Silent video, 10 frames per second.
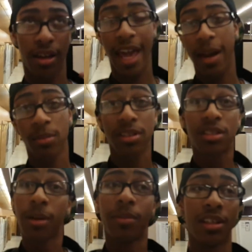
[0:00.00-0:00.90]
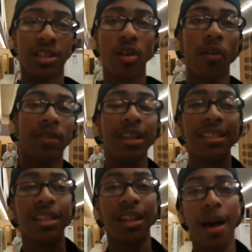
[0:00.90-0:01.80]
camera, something. Just hopefully
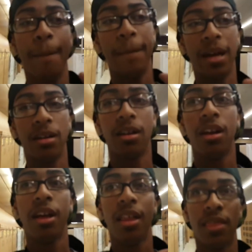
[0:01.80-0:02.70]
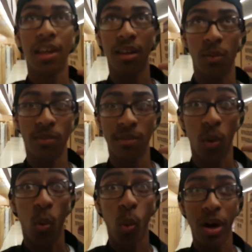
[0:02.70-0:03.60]
it's a lot better than
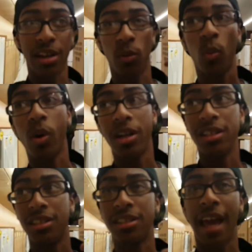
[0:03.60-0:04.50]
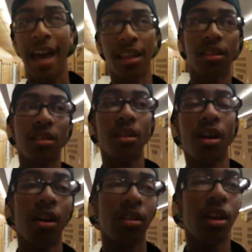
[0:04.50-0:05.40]
what it was at the
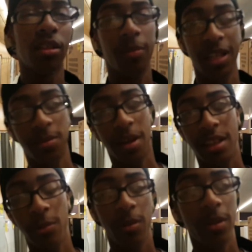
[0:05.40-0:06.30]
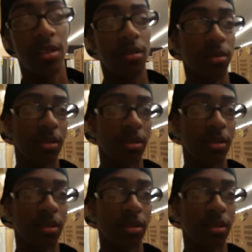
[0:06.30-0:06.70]
other Best Buy that we went to.